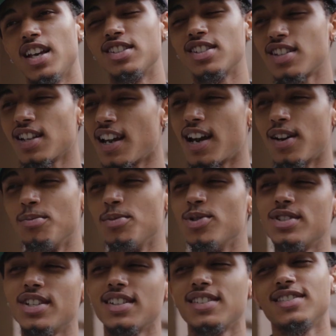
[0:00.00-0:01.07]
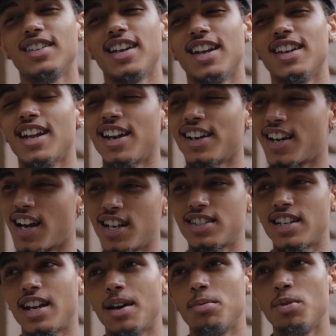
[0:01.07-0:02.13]
It's just a lot of music and a lot of
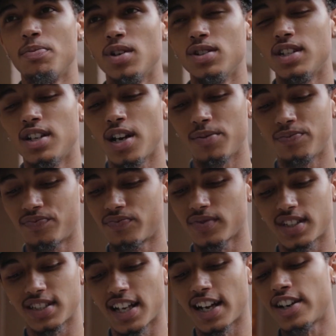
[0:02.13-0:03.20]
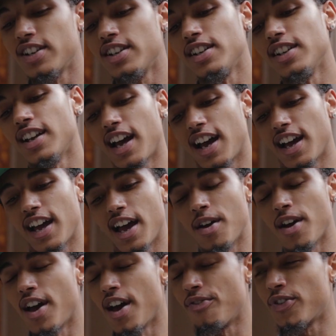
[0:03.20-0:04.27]
content I've been building up, because I couldn't,
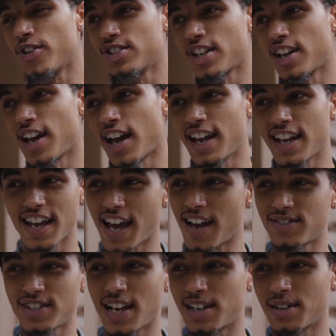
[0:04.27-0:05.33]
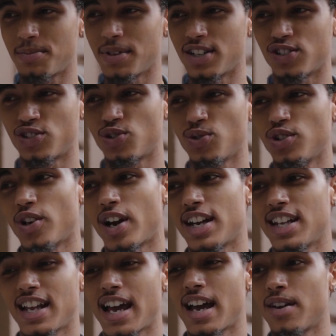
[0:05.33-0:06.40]
at first I didn't have time to be in the studio.
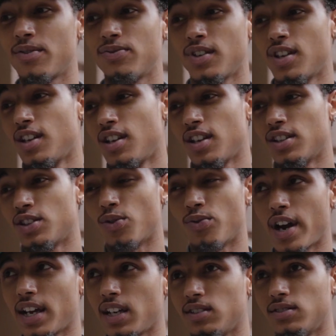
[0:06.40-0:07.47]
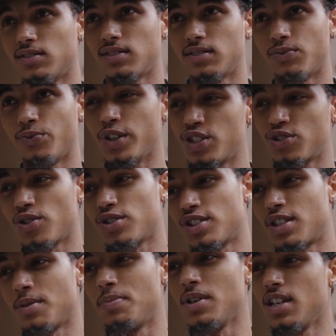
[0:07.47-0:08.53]
I didn't have the right
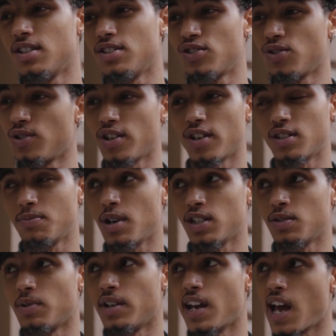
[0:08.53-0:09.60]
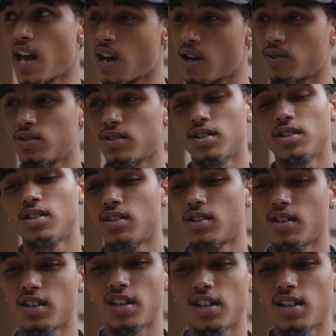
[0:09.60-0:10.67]
resources to be in the studio as much, but now
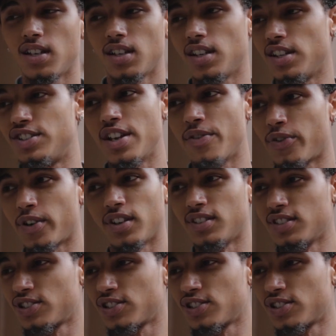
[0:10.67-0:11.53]
it's different.